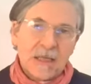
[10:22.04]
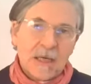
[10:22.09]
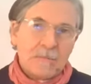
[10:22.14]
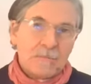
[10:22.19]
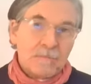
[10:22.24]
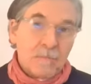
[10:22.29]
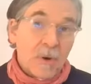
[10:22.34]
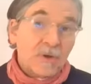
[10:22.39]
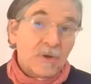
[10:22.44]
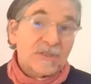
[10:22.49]

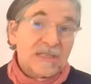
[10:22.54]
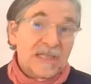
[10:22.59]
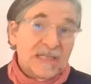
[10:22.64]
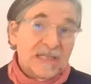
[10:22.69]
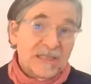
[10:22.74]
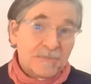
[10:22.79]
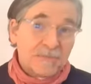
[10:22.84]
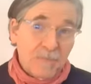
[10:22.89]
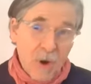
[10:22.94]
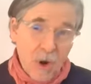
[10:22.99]
most
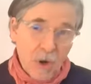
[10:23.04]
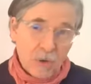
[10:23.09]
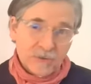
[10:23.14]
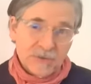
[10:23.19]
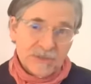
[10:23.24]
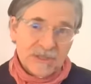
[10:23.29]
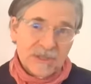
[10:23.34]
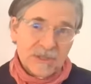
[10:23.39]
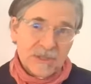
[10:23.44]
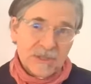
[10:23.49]

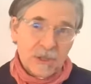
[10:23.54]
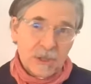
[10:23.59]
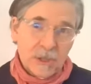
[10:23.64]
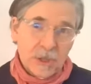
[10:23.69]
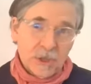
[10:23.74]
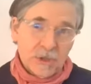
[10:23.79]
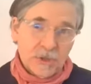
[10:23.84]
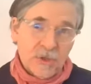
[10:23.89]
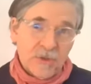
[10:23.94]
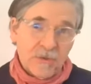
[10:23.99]
exposed
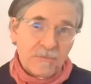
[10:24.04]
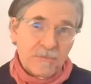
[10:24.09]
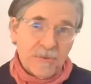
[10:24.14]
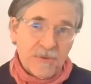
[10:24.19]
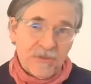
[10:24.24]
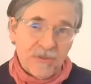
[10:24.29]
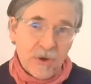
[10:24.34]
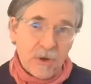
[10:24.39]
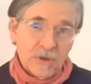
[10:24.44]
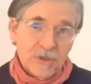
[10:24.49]
to the
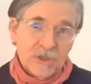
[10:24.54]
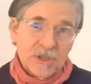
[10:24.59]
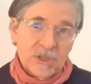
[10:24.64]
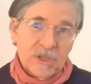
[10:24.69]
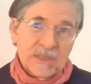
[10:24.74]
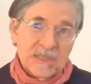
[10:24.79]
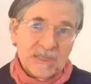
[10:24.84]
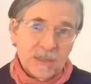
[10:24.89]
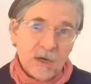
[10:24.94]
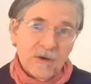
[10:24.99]

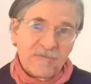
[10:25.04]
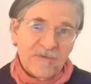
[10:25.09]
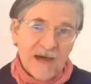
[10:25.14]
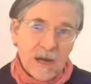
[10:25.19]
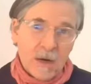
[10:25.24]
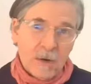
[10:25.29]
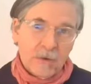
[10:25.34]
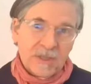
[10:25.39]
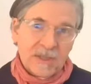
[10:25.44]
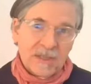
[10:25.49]
pathologies of
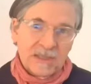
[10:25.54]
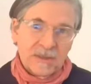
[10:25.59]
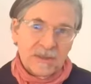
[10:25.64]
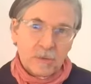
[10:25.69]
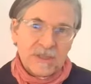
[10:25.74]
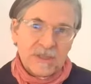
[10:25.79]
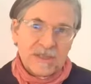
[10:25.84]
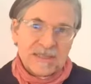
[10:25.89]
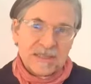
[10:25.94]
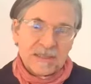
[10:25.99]
our
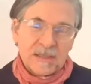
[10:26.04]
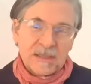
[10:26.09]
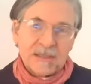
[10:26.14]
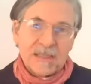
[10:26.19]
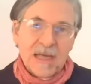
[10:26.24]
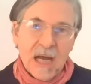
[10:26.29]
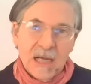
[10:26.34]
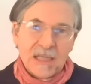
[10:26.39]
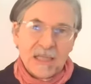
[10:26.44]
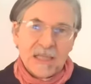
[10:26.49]
increasingly
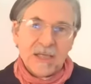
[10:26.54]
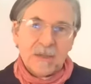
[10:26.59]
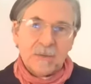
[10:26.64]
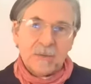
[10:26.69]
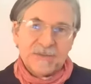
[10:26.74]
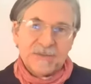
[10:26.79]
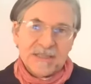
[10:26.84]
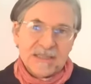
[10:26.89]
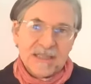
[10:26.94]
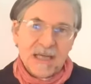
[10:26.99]
unequal
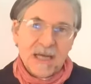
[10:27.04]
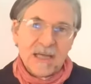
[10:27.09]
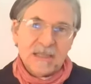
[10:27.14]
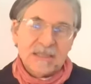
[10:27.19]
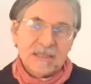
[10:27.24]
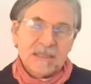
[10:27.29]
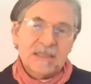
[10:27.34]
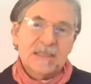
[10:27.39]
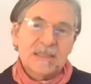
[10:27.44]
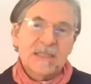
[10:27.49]

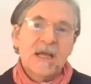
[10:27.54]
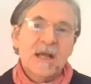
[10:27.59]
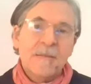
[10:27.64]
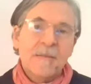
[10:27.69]
societies,